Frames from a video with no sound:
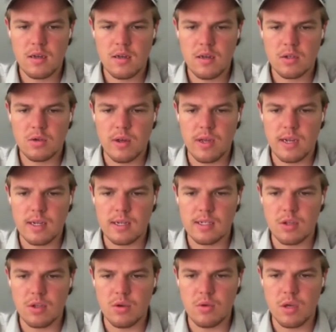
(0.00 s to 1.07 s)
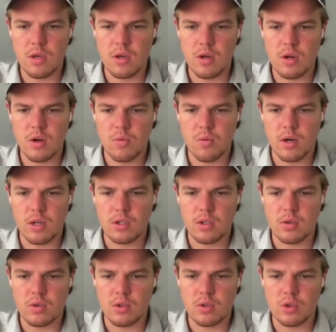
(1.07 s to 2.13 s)
We hit continue here. We're gonna do
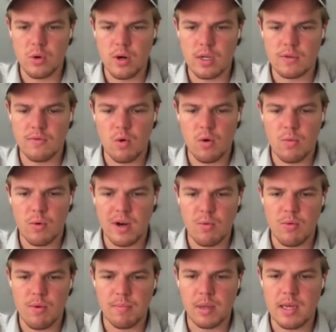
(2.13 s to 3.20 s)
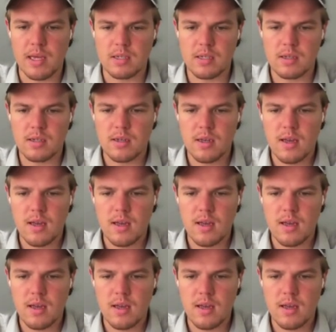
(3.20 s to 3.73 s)
transform. We're gonna hit replace,